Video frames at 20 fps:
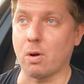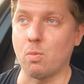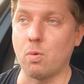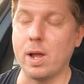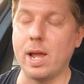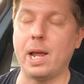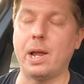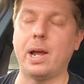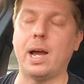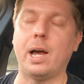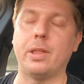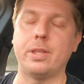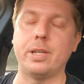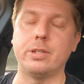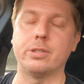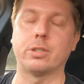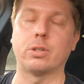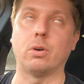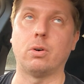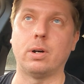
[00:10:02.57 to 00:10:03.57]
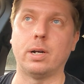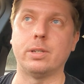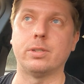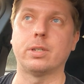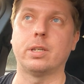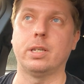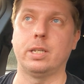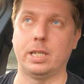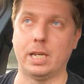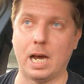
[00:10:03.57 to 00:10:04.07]
where are these guys
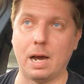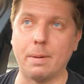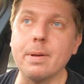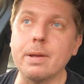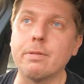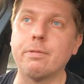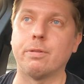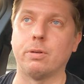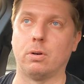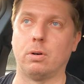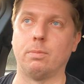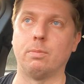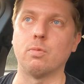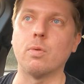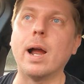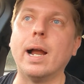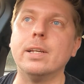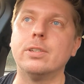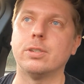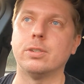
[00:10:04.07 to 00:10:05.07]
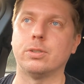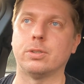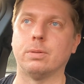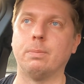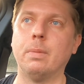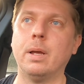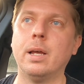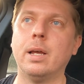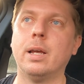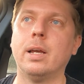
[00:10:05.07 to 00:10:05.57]
coming from, racism?